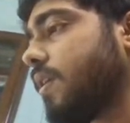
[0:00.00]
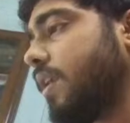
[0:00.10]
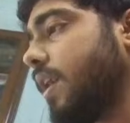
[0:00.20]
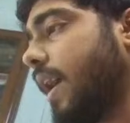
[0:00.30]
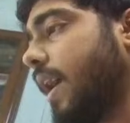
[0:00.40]

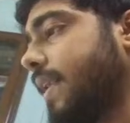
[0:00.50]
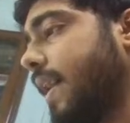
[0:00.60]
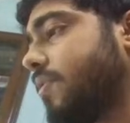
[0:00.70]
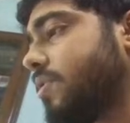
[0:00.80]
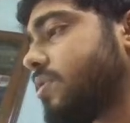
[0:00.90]
and F
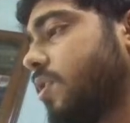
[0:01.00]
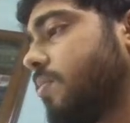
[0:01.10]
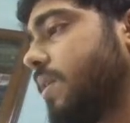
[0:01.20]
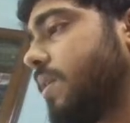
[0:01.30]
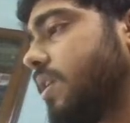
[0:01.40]
is going to be
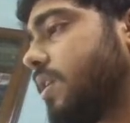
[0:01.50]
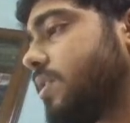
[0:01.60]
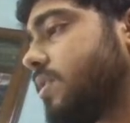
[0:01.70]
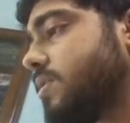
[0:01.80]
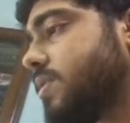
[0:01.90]

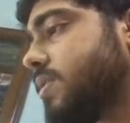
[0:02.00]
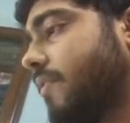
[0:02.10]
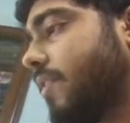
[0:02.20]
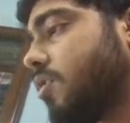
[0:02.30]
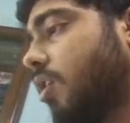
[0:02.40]
7
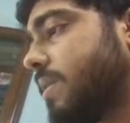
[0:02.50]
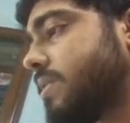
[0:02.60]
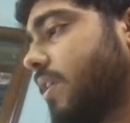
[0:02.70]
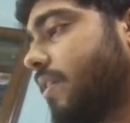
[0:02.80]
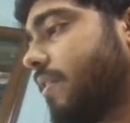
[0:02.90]
comma 7,
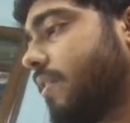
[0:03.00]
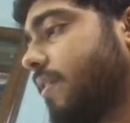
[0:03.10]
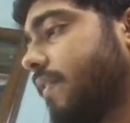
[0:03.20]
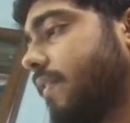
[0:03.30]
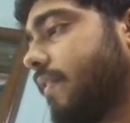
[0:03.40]

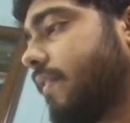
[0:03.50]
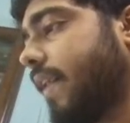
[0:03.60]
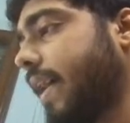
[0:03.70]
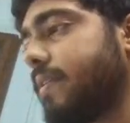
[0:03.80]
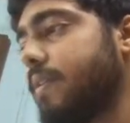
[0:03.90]
right?
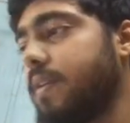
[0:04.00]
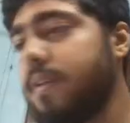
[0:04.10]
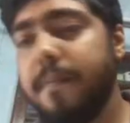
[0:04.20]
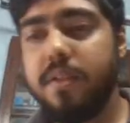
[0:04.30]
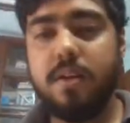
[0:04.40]

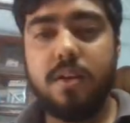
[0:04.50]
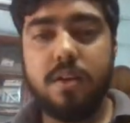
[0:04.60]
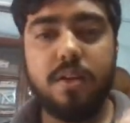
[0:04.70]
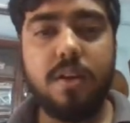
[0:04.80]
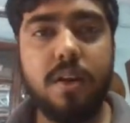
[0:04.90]

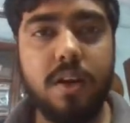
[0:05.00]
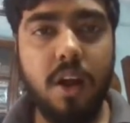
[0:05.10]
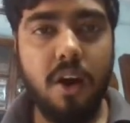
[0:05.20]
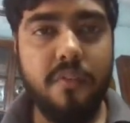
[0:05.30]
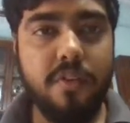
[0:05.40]

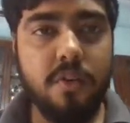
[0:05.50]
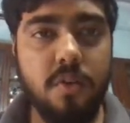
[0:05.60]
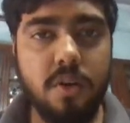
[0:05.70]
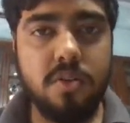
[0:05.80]
Now if you go through